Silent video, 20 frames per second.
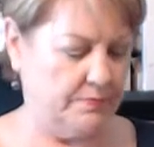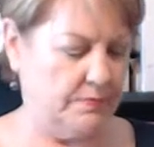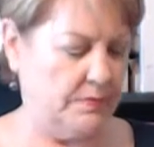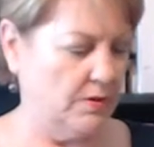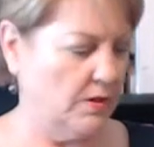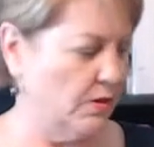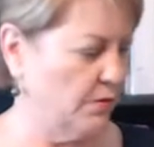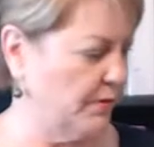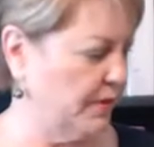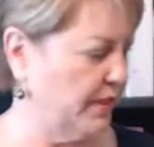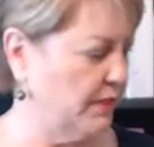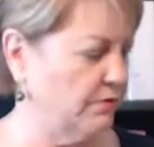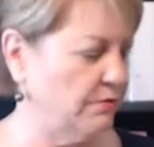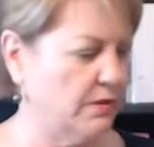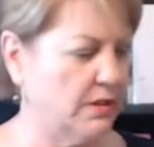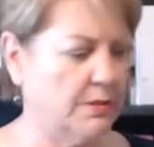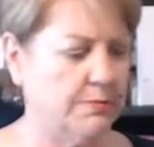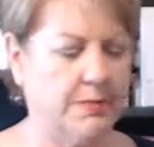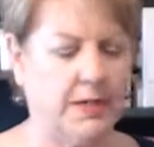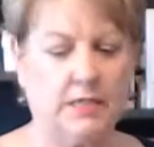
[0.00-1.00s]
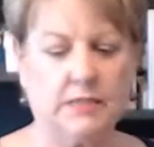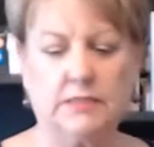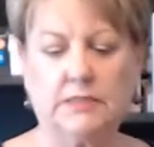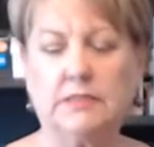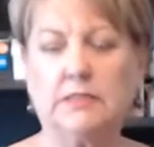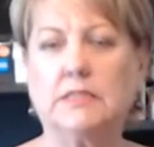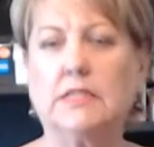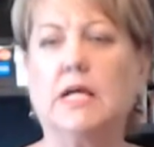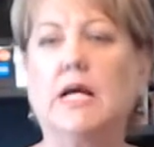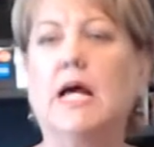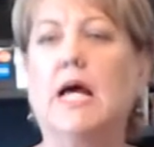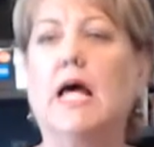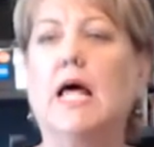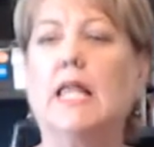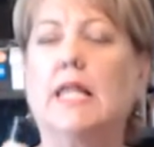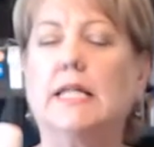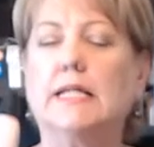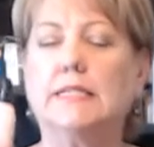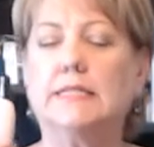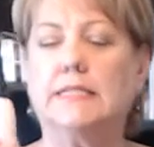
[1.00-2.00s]
oh, we're getting rid of the boxes.
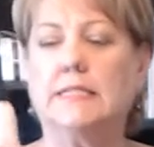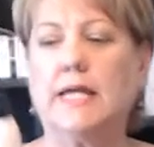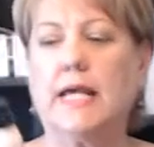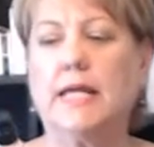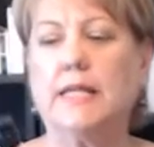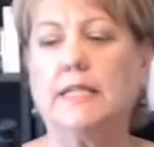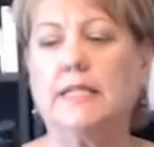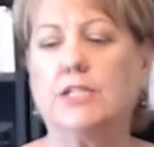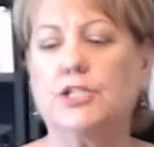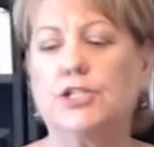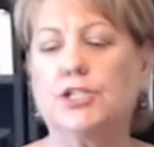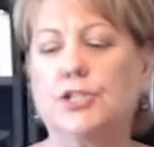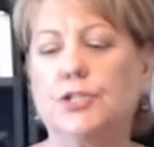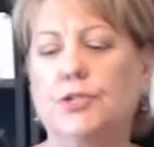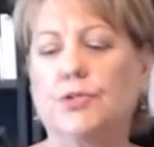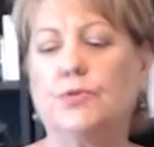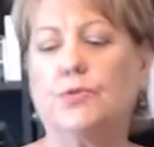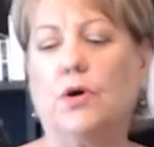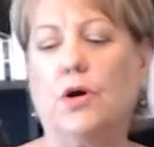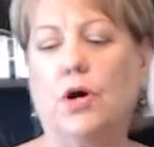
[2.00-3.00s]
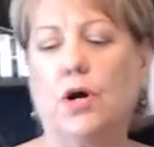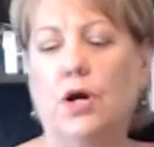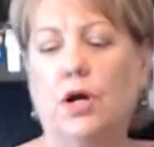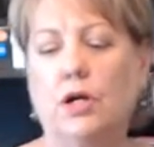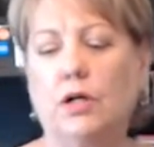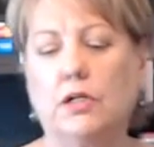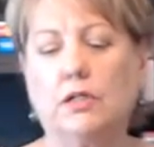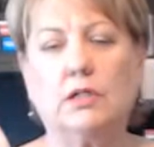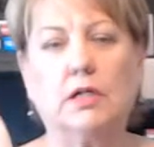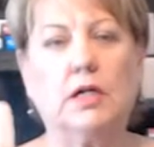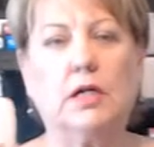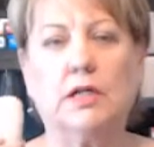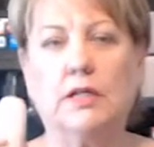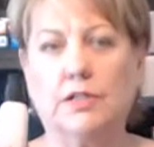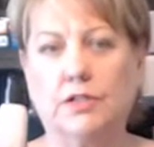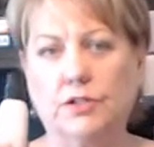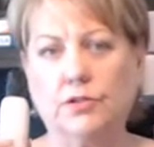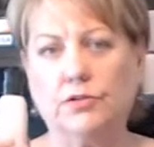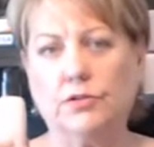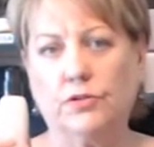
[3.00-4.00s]
Let's say that you are,
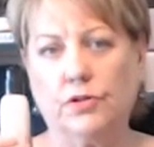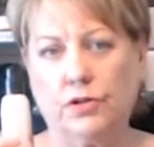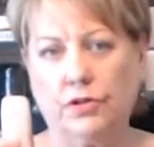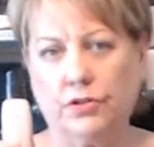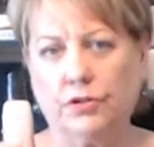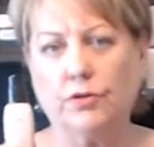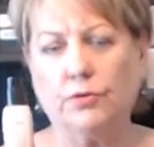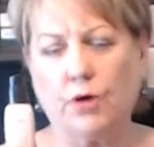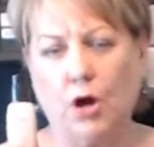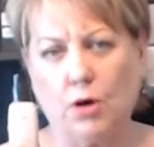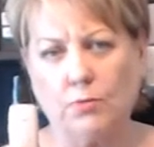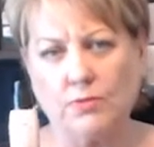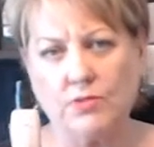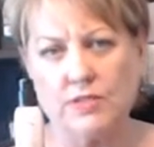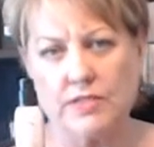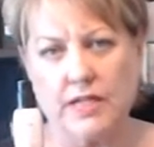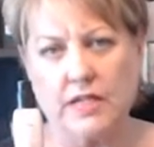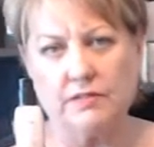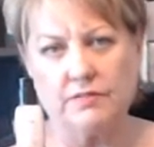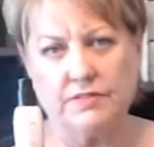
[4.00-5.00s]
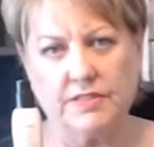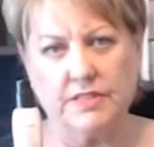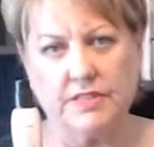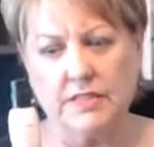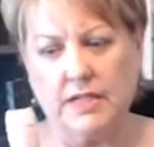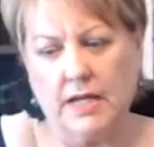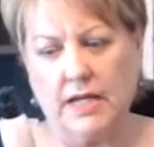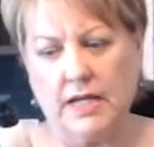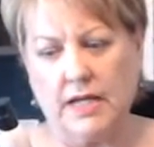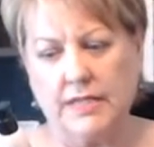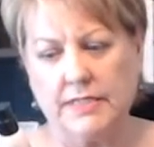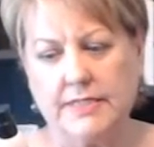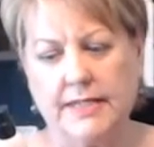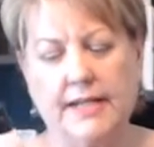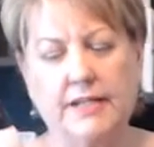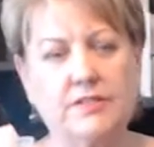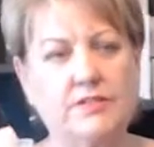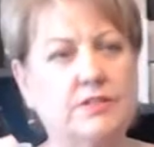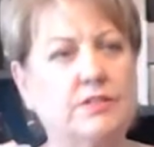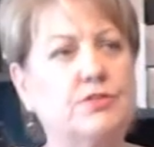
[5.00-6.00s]
you're almost out of
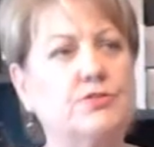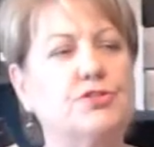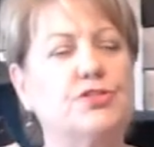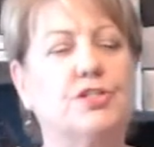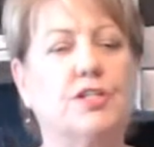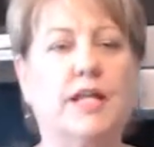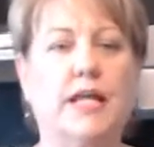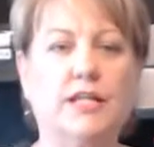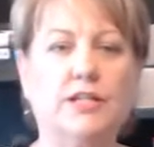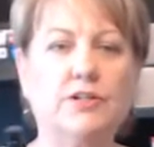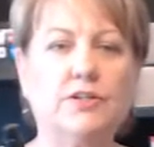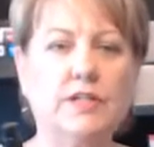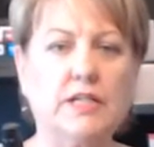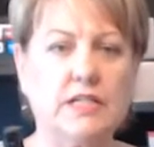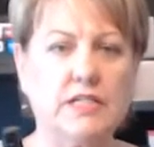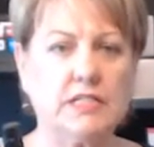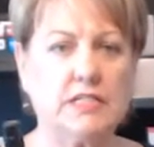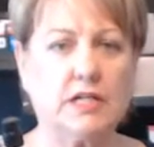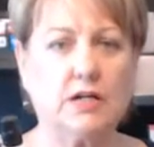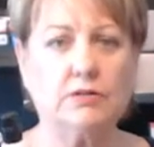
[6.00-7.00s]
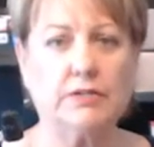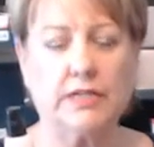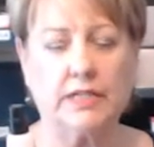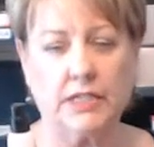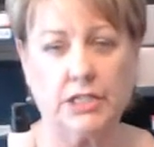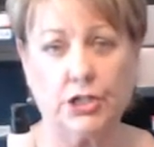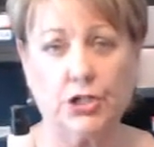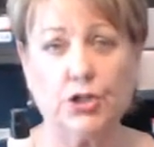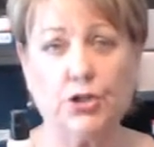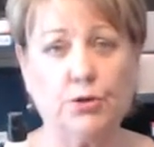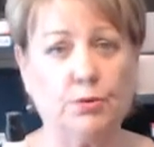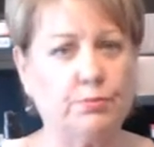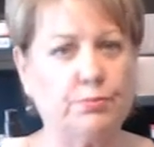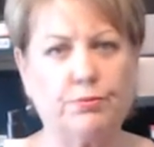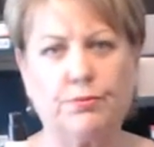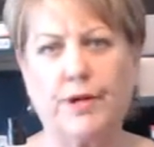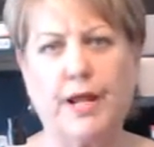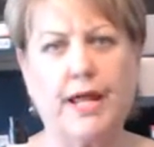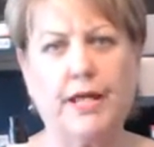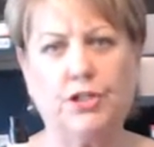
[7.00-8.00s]
day solution and you need to go get a
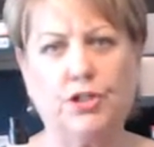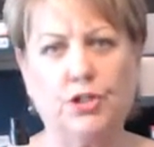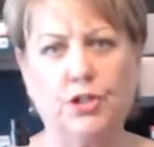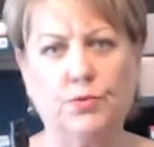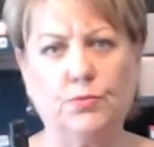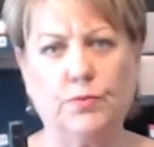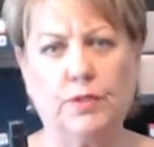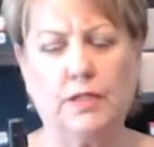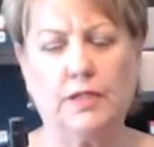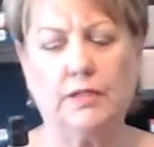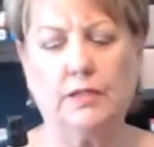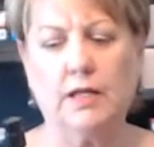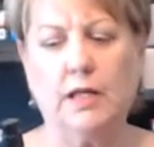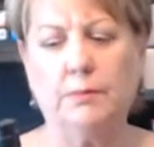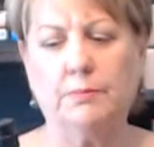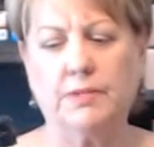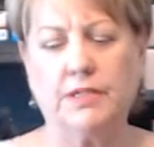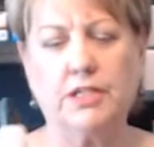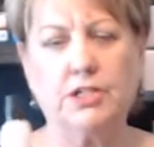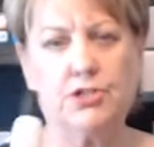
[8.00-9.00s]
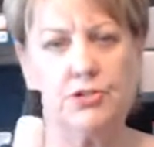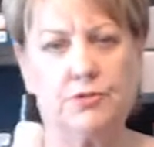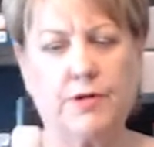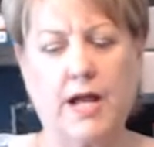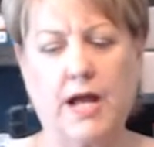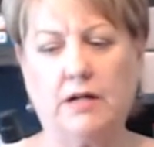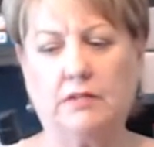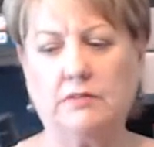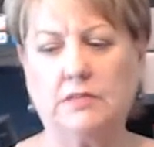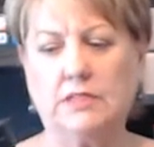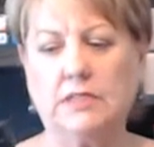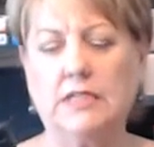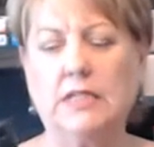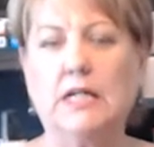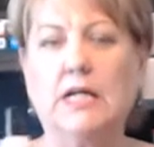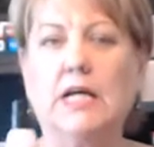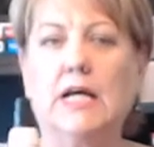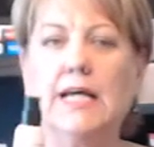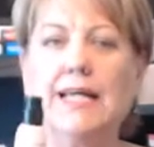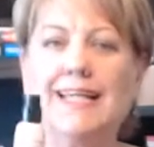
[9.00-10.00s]
brand new one because you're out.
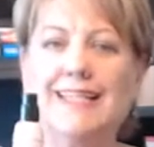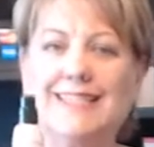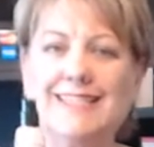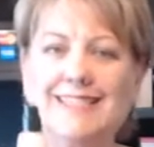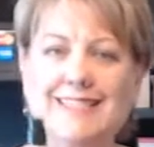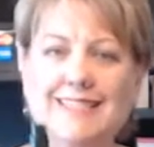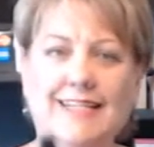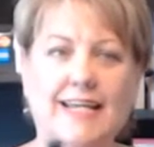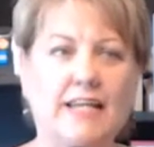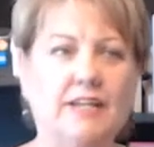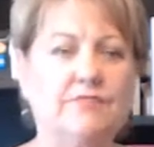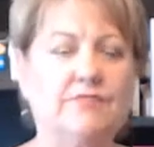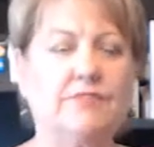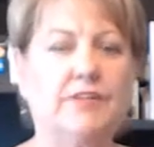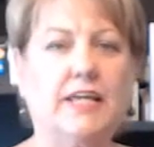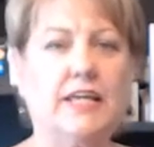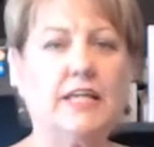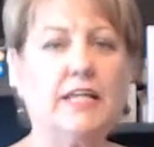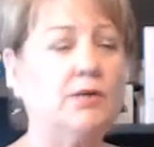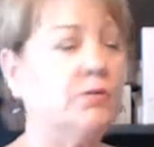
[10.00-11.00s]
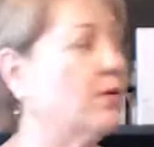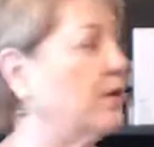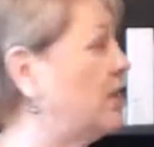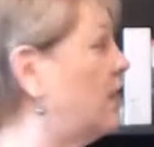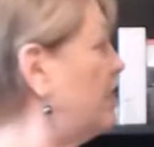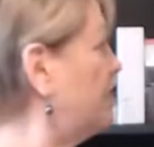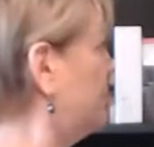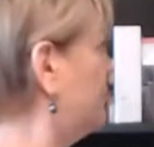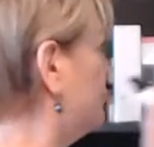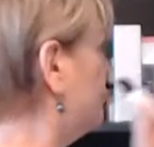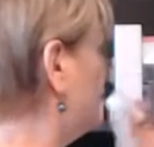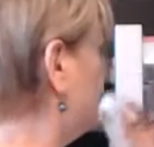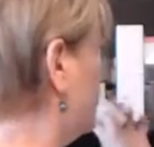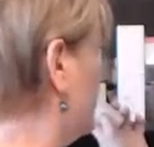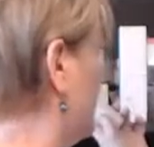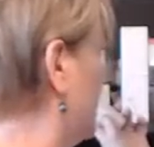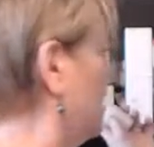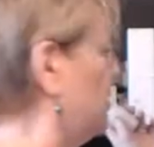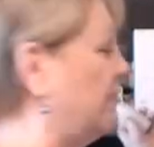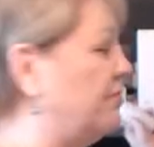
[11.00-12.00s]
Instead of getting one off your
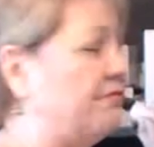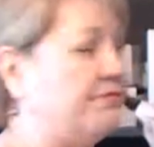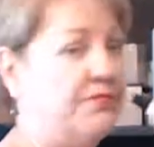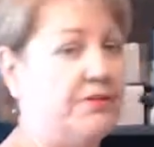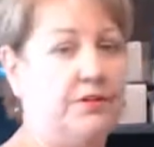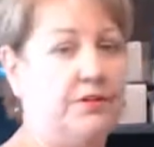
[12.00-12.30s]
shelf